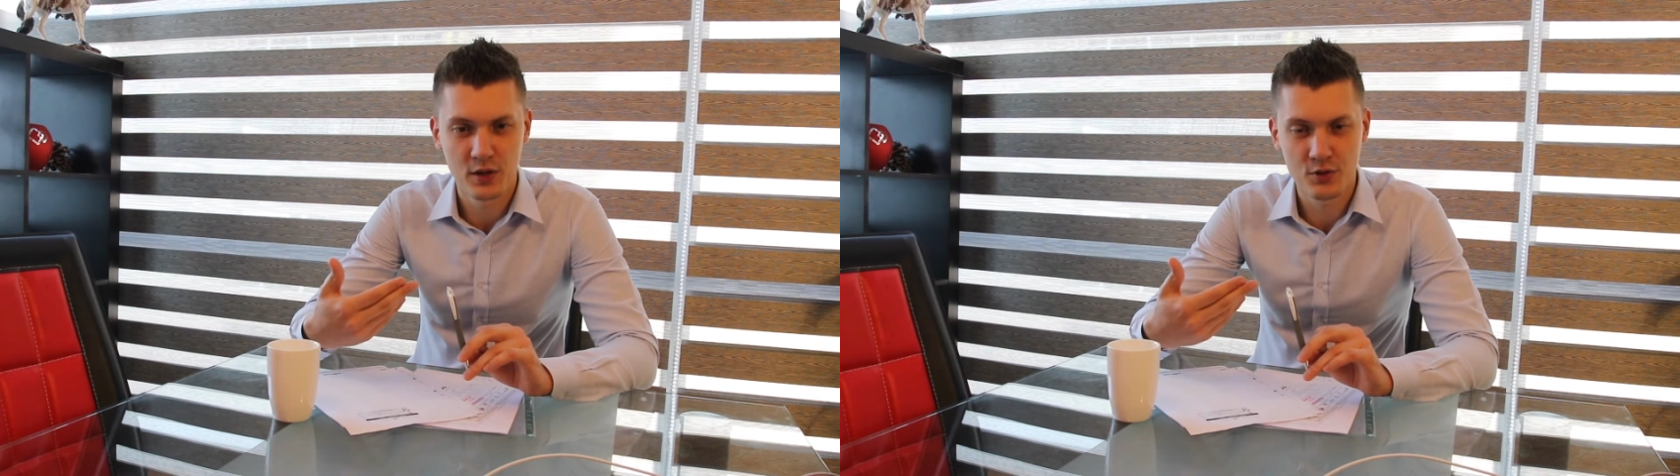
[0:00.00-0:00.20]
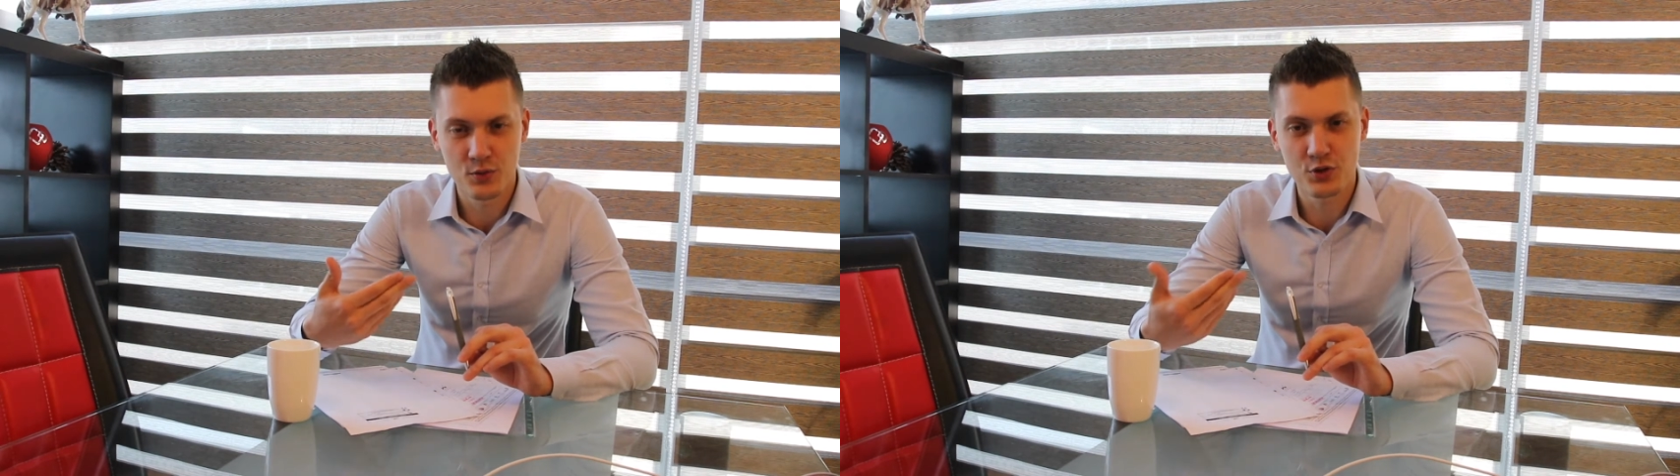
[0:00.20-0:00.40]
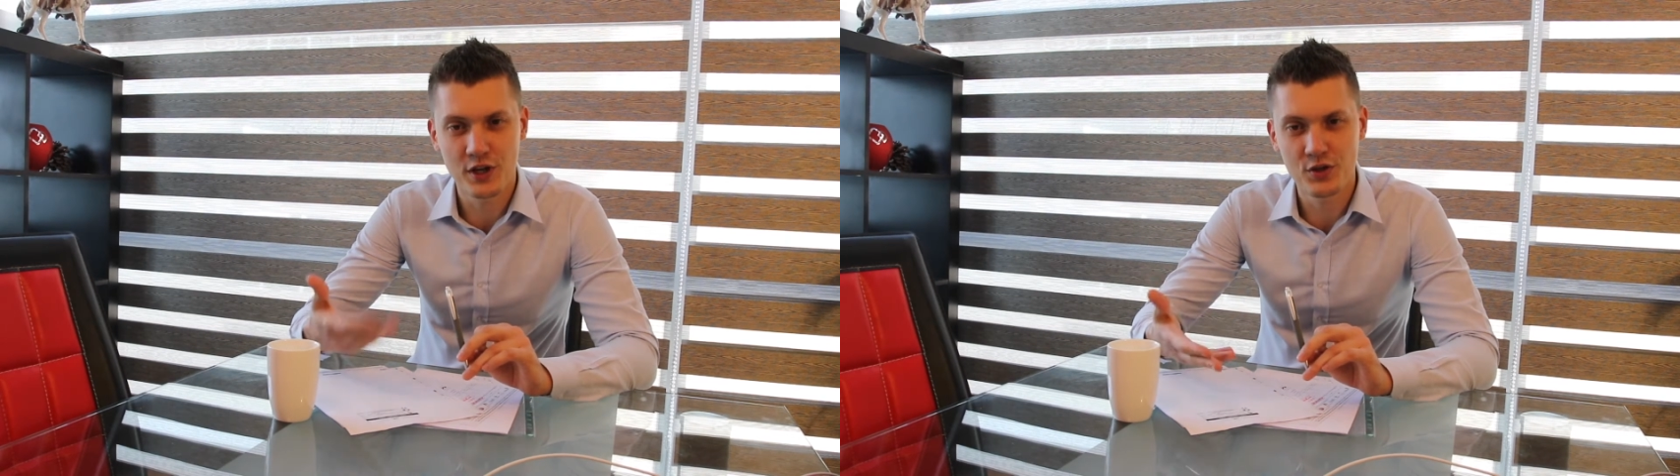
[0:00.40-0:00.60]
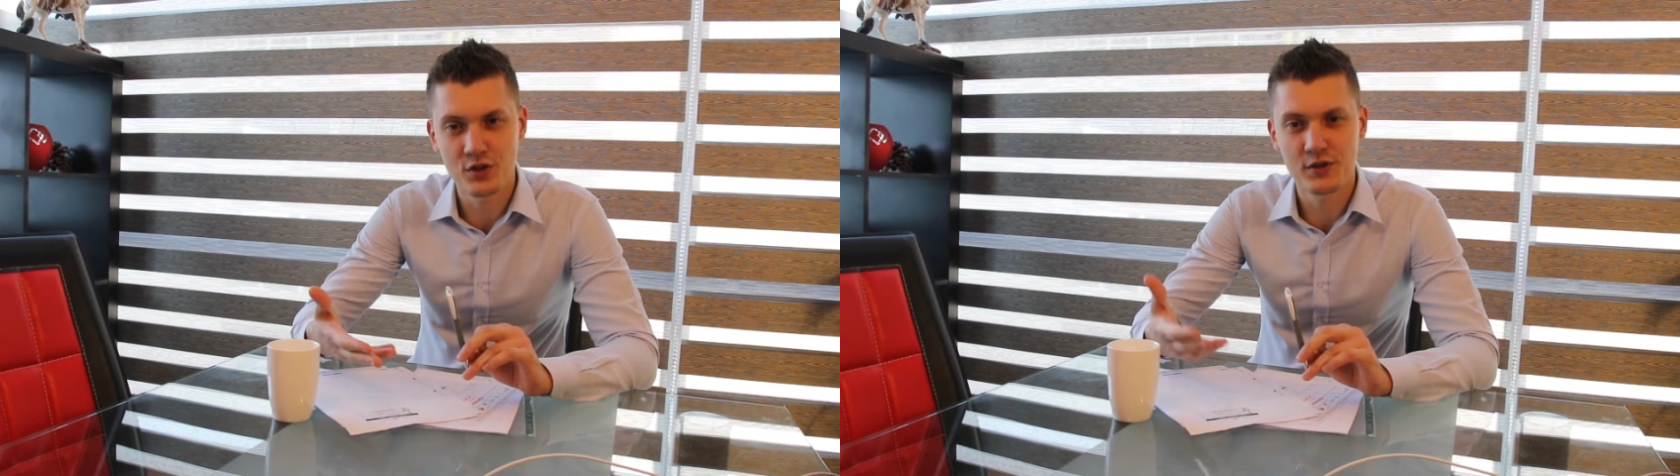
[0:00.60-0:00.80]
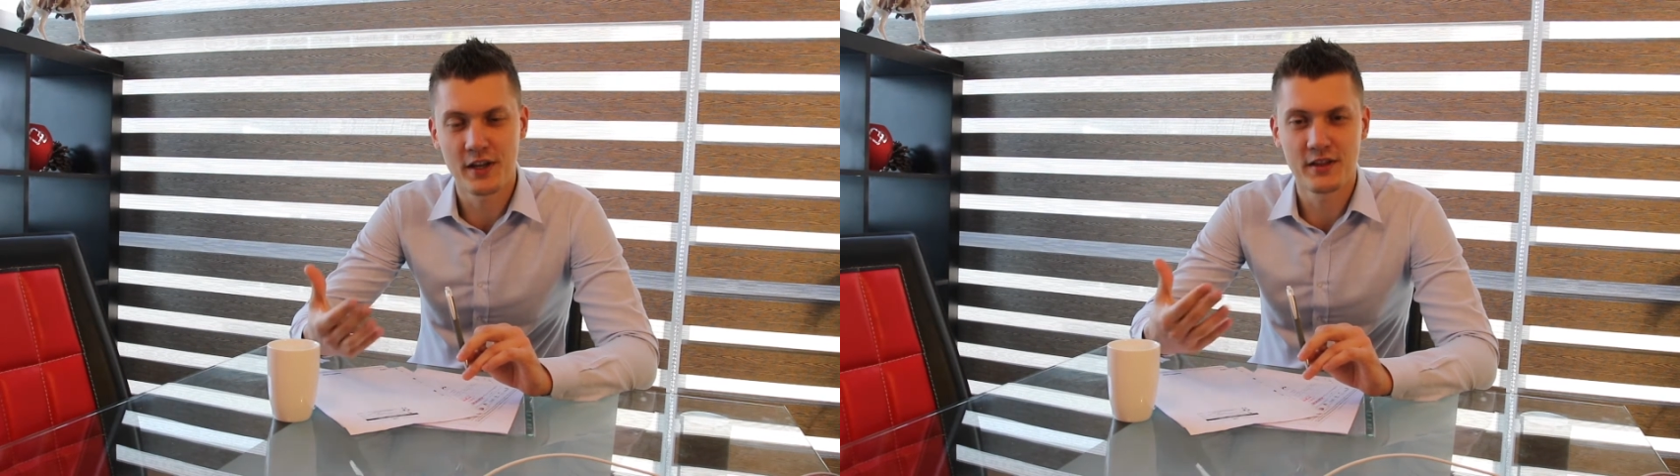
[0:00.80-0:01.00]
new
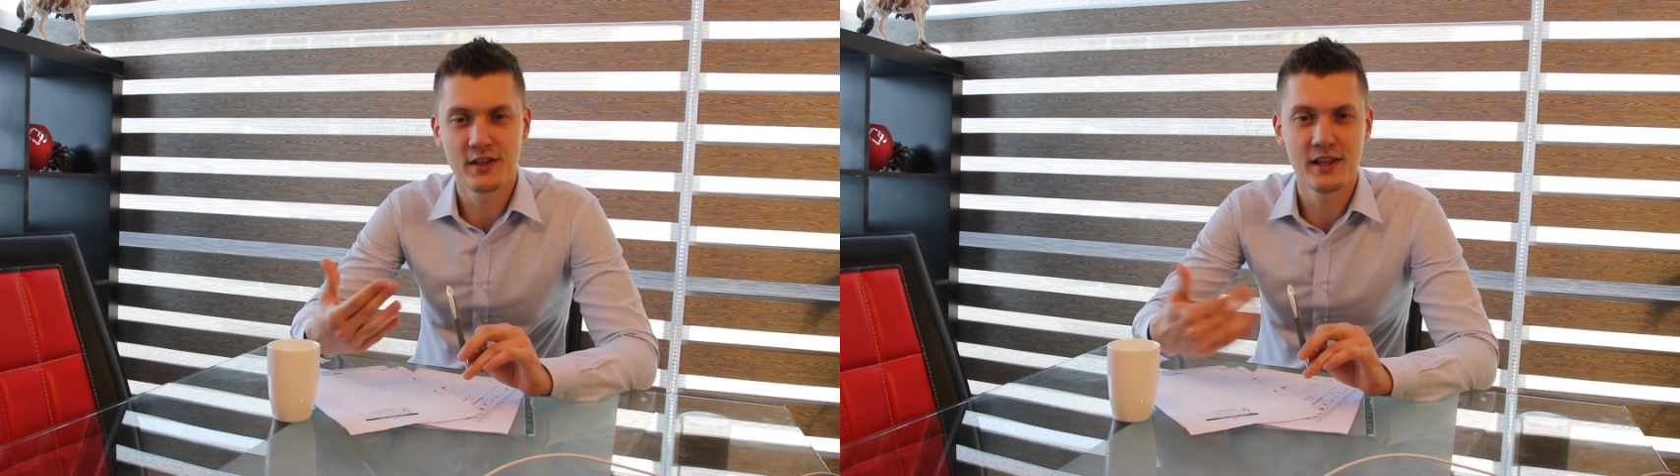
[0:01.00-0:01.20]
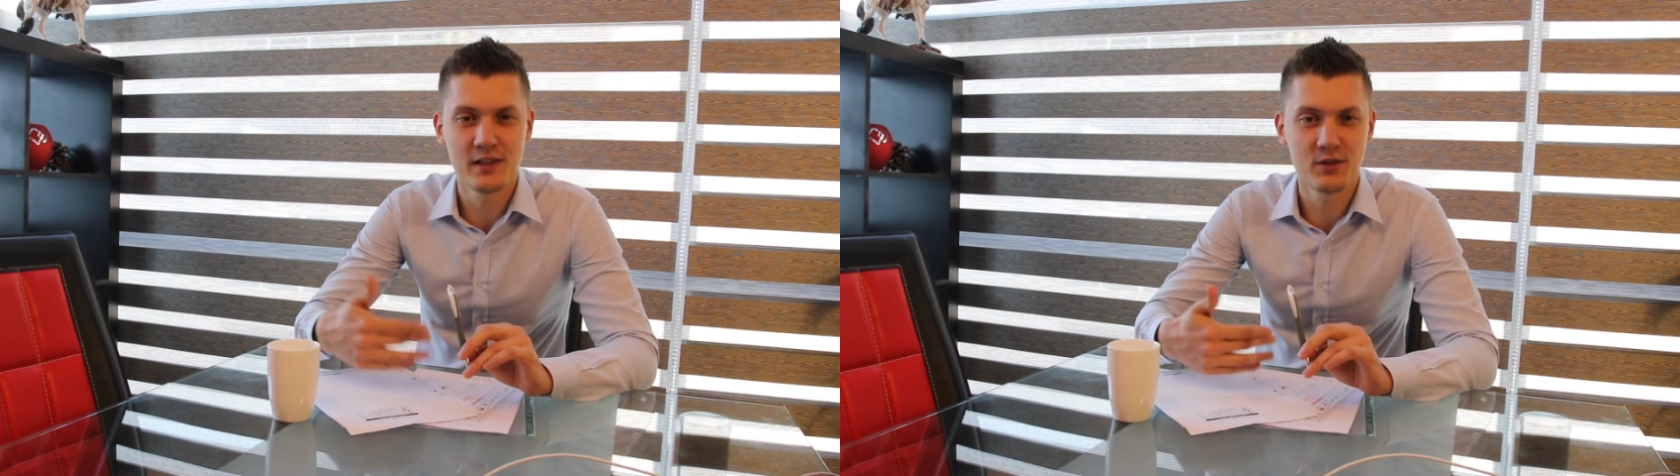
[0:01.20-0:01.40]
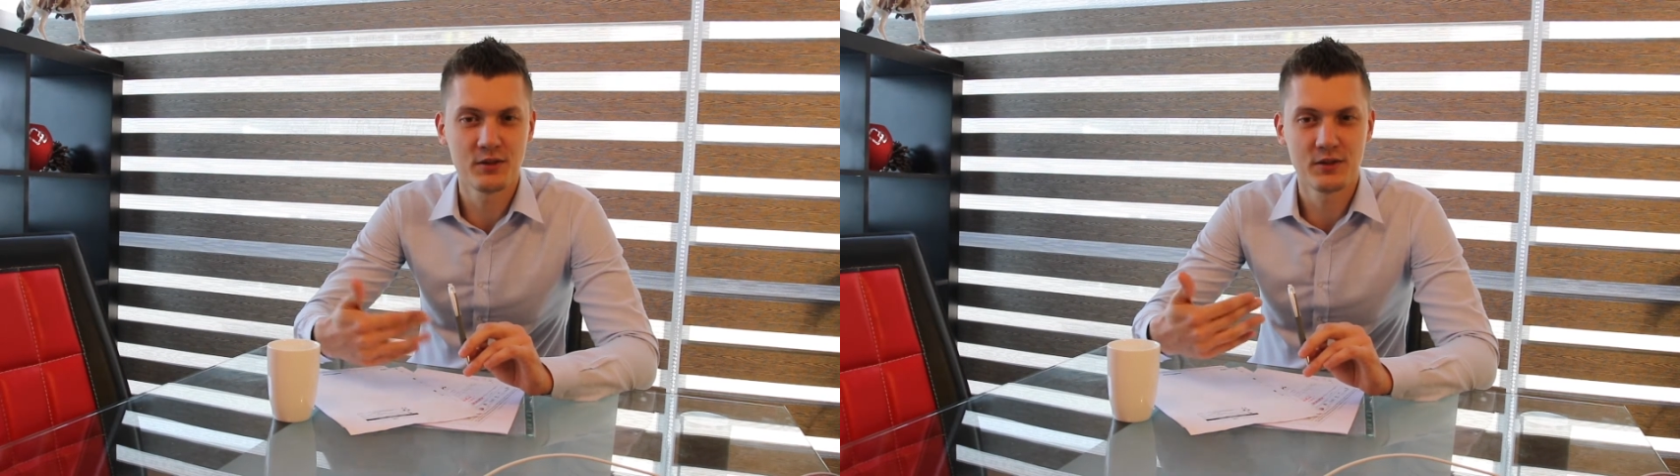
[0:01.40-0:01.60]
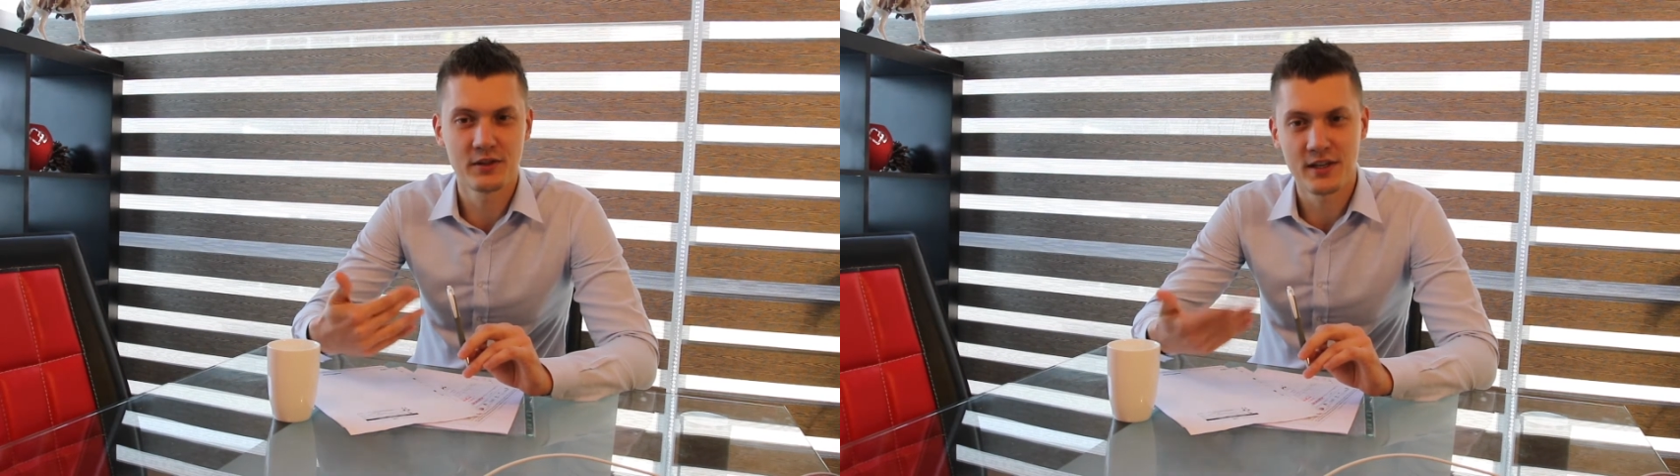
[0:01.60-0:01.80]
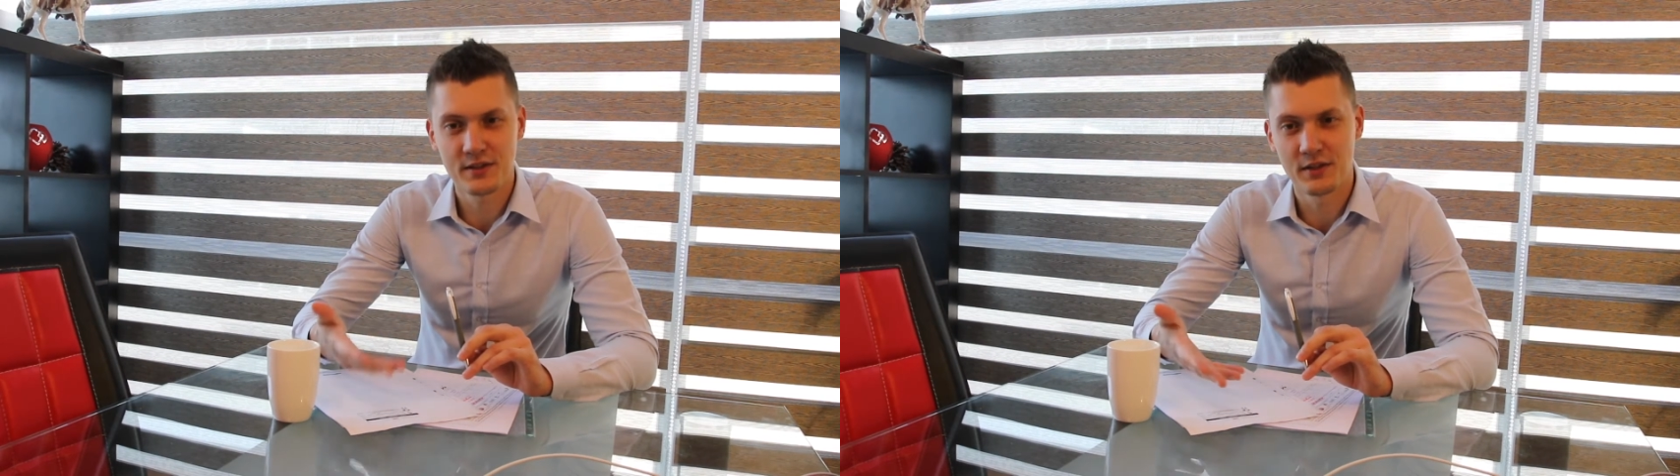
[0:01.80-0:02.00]
changes and the landlord
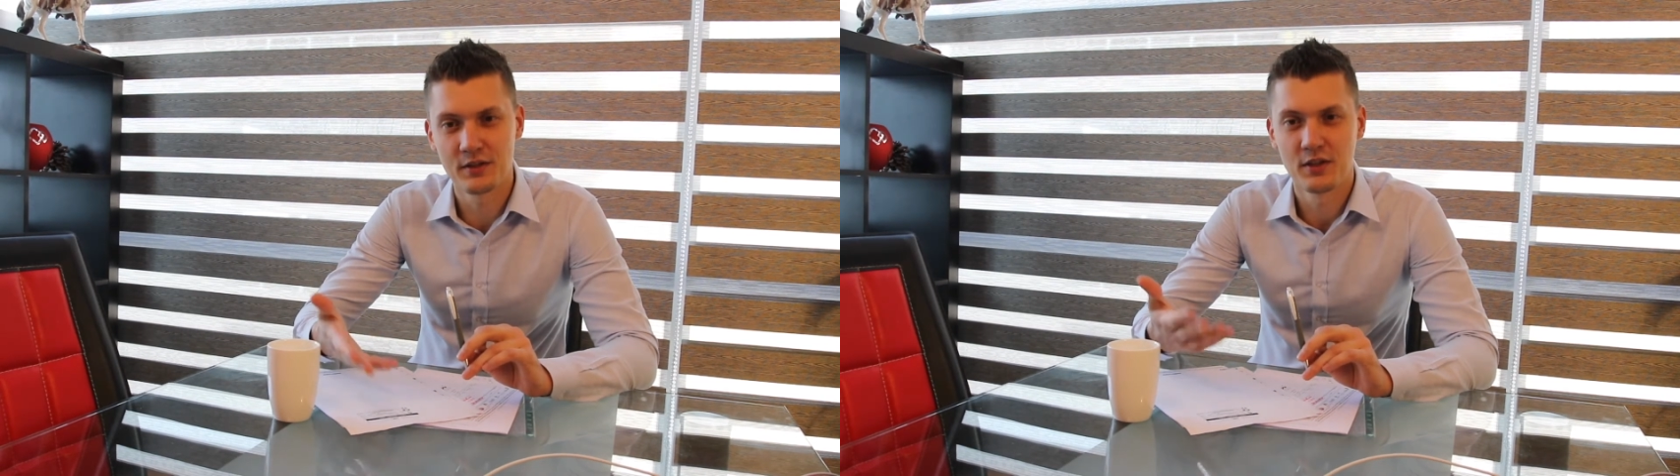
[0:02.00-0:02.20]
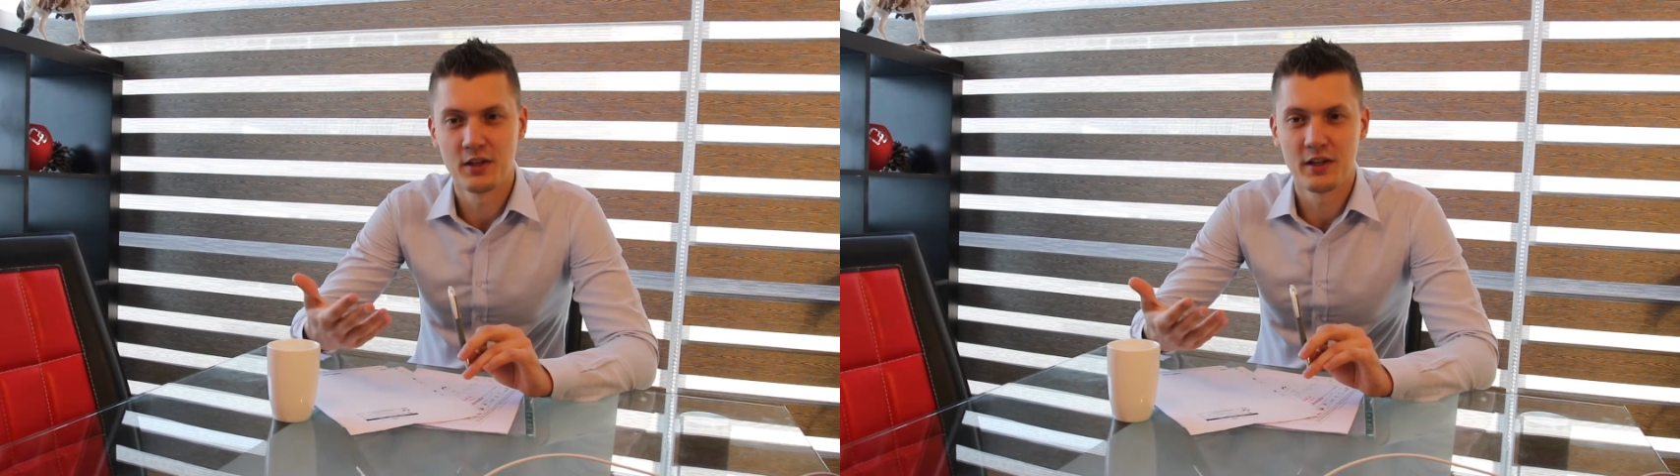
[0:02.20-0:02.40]
doesn't,